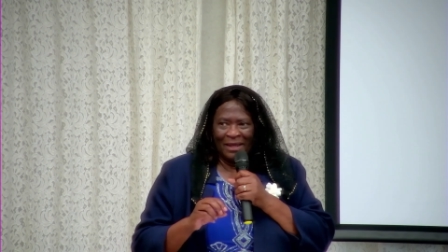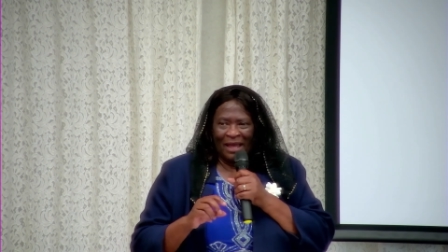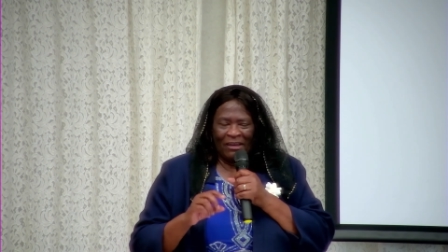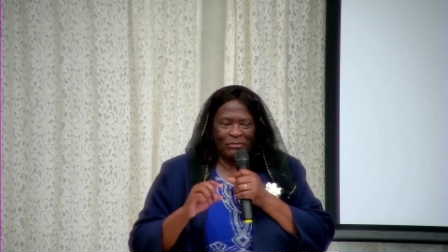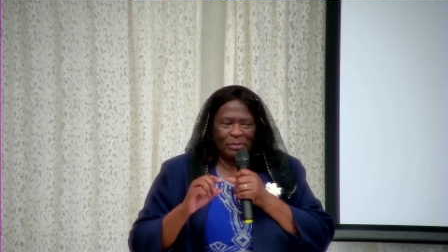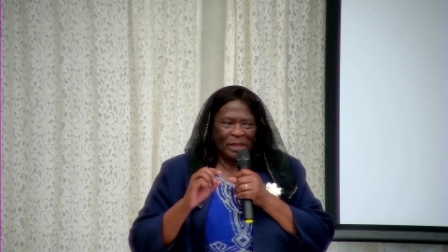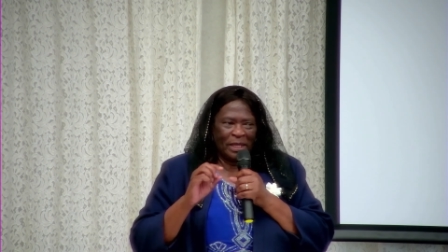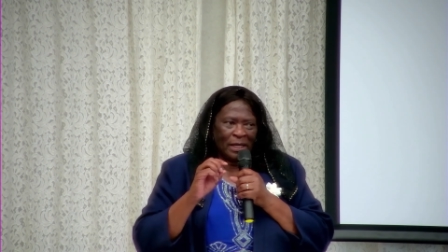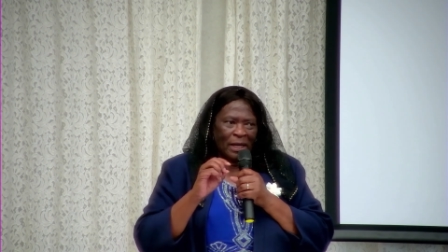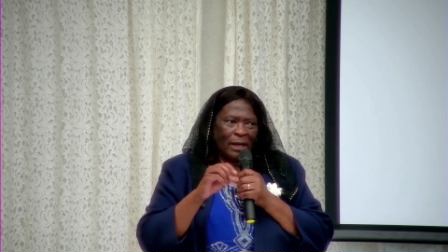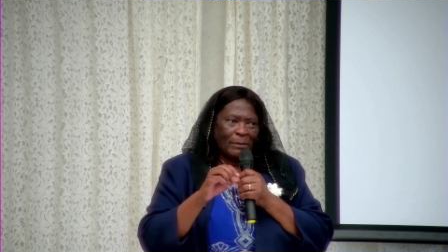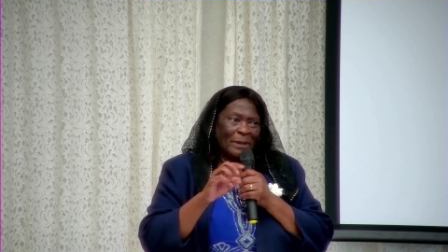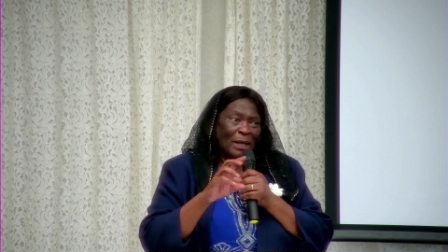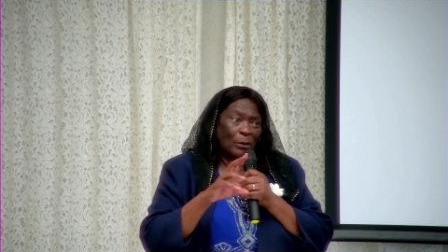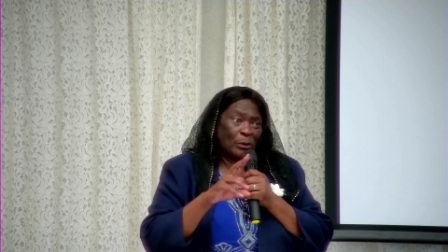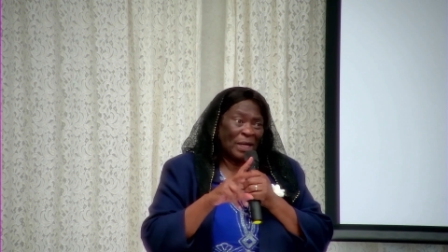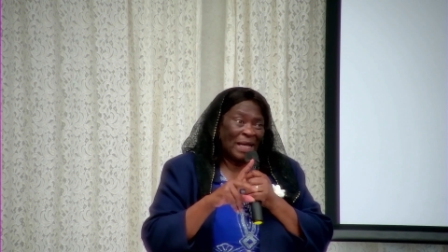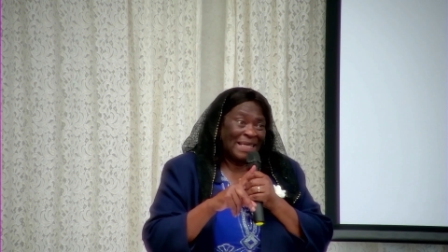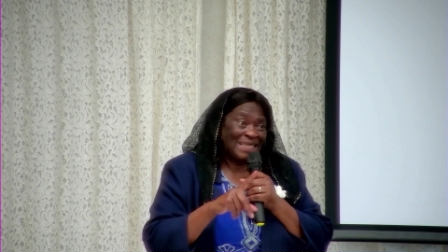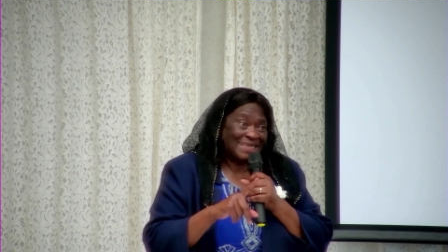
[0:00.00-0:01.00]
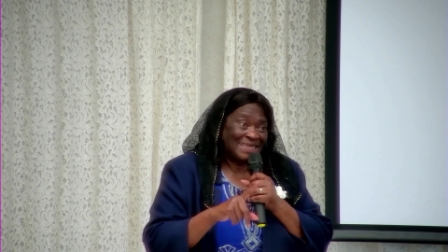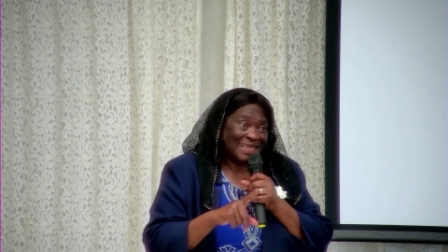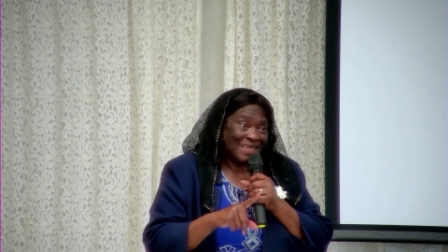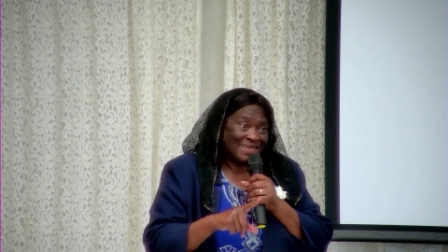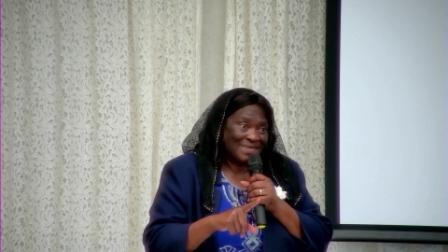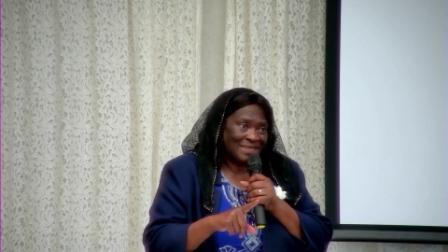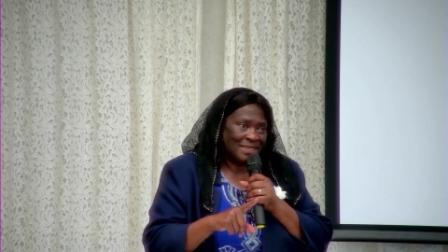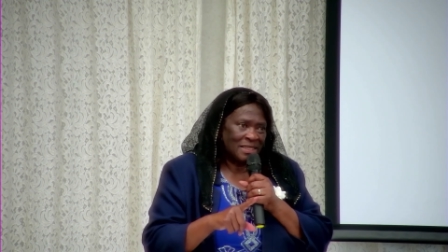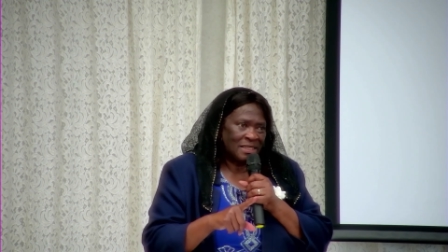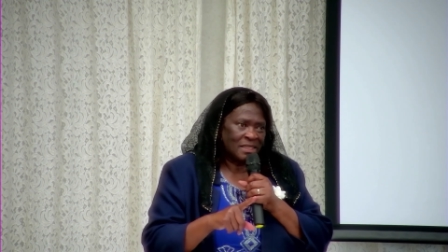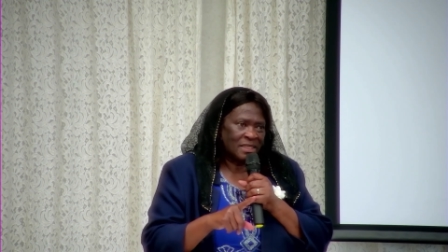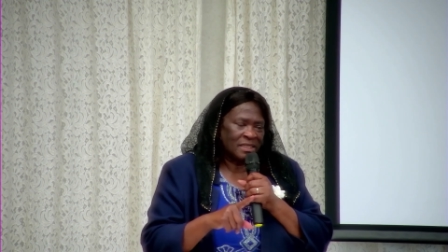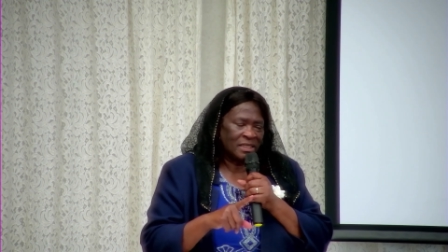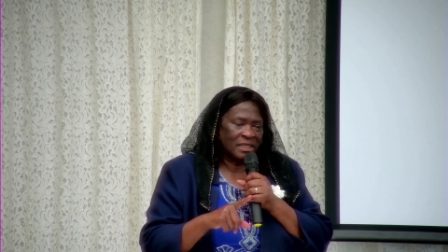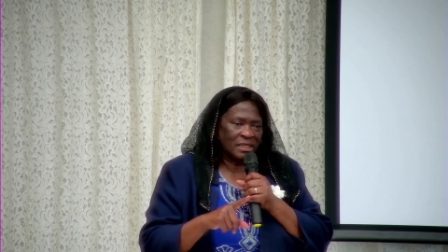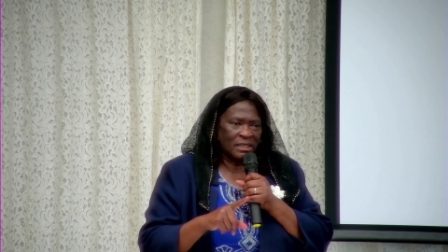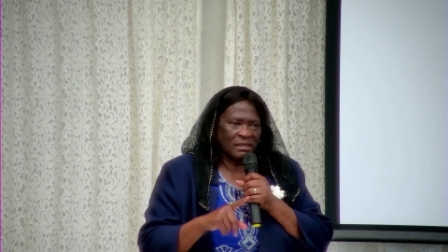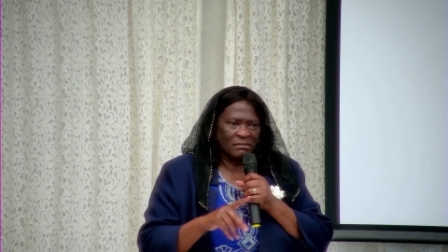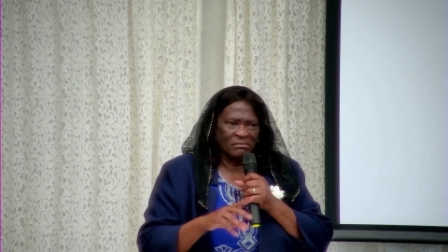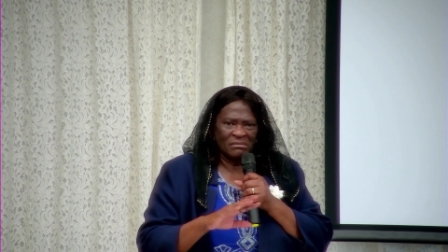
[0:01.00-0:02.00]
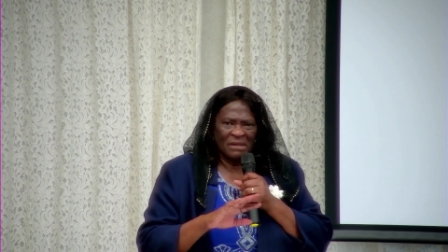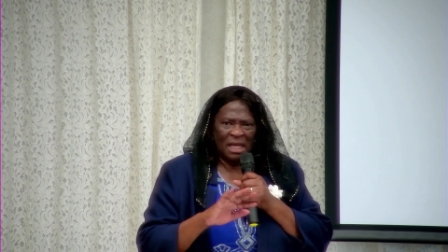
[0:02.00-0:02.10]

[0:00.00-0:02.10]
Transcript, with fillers: have become our identity.